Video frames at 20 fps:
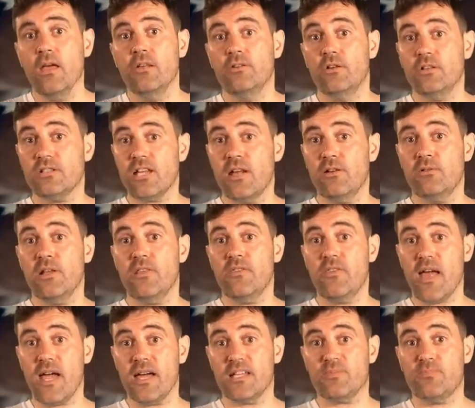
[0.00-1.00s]
Not only
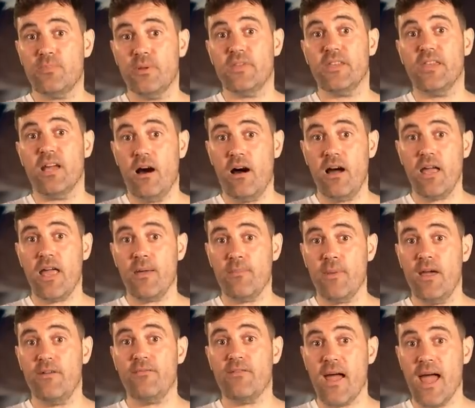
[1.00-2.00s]
that, but the
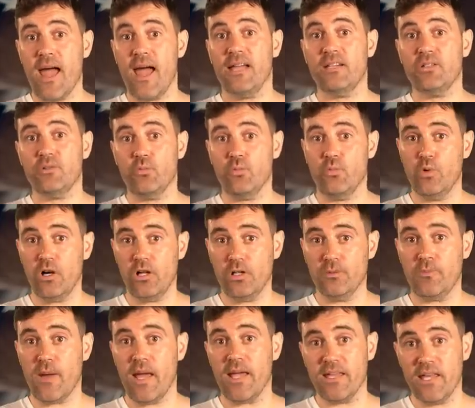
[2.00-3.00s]
IMF and
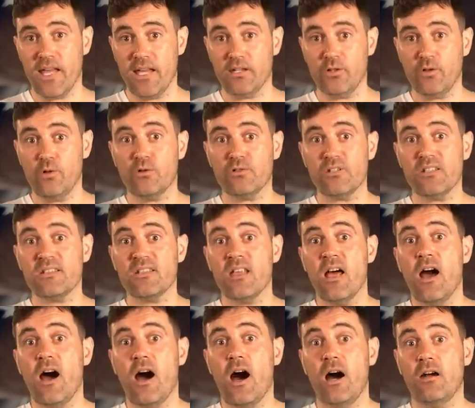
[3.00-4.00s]
World Bank headquarters
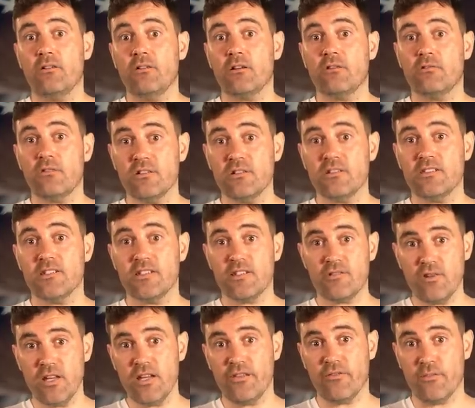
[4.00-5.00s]
are across the
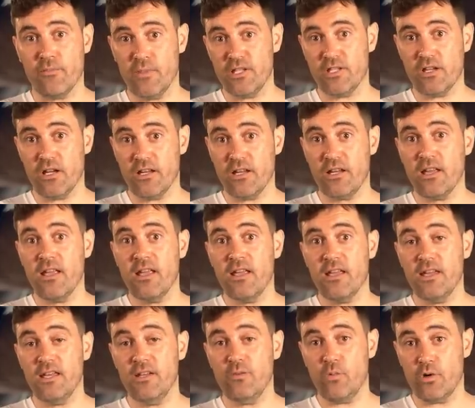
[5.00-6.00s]
street from each other
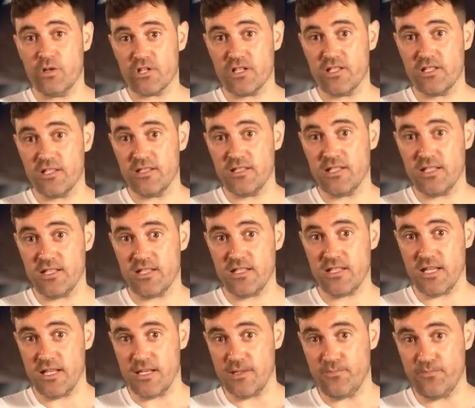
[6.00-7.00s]
in Washington,
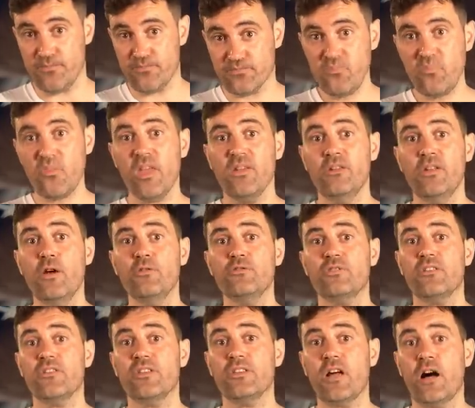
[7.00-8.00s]
D.C.
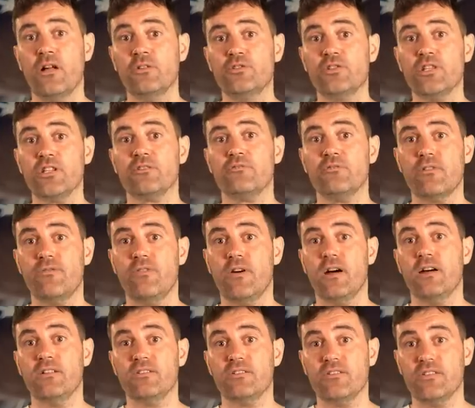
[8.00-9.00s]
Note that I'll just
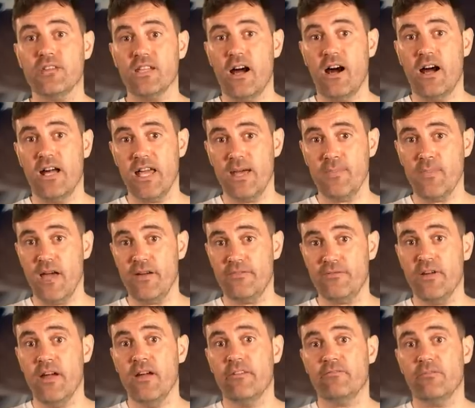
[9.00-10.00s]
refer to the
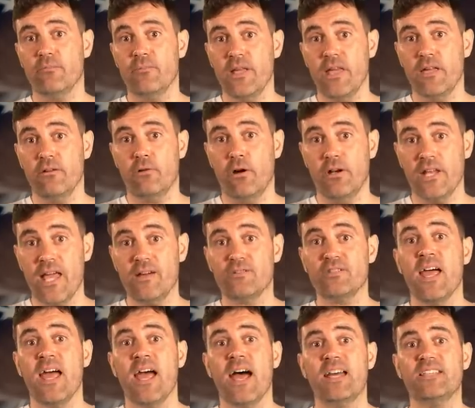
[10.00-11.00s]
IMF from here on
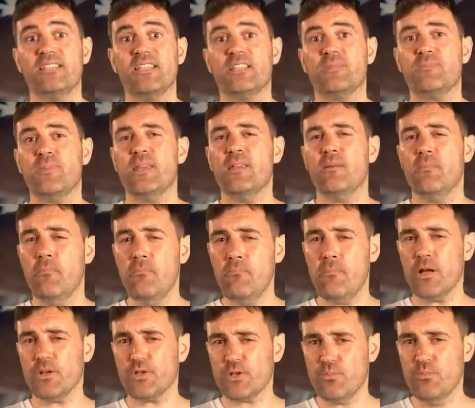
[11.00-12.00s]
out, as it's been
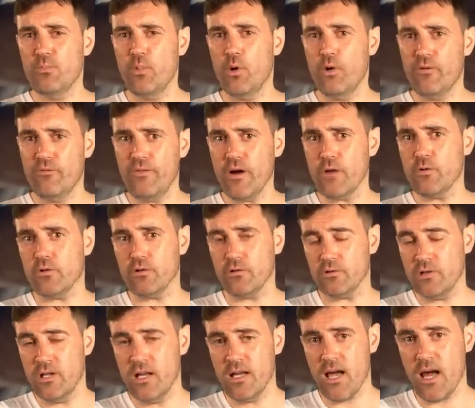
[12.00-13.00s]
much more
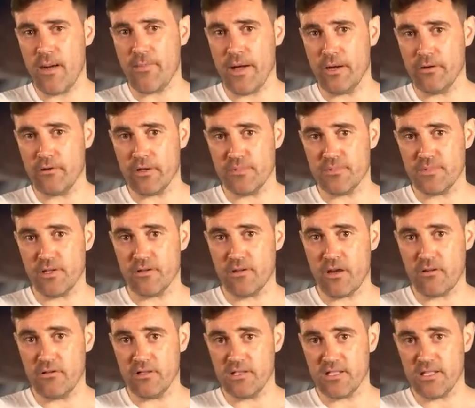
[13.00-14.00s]
vocal about
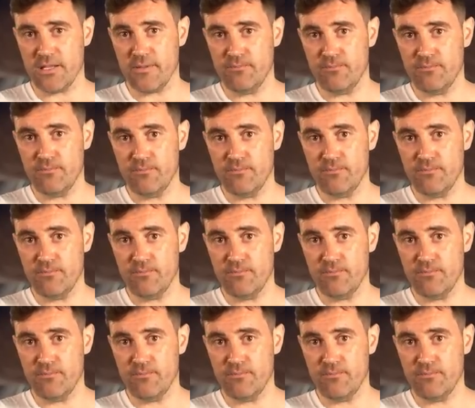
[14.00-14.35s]
cryptocurrency.